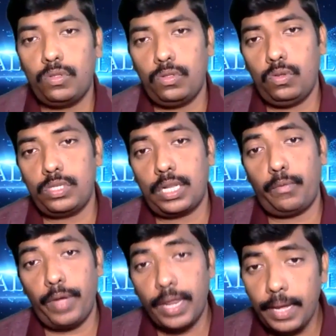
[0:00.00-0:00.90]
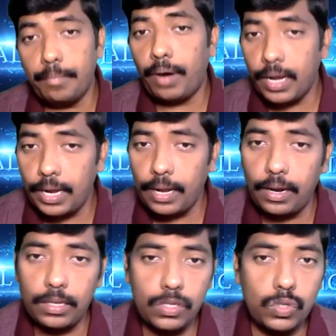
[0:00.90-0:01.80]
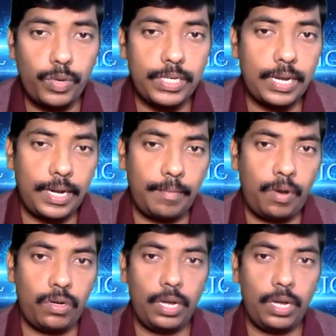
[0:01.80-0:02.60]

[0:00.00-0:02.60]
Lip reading: Those are the very important algorithms we study about.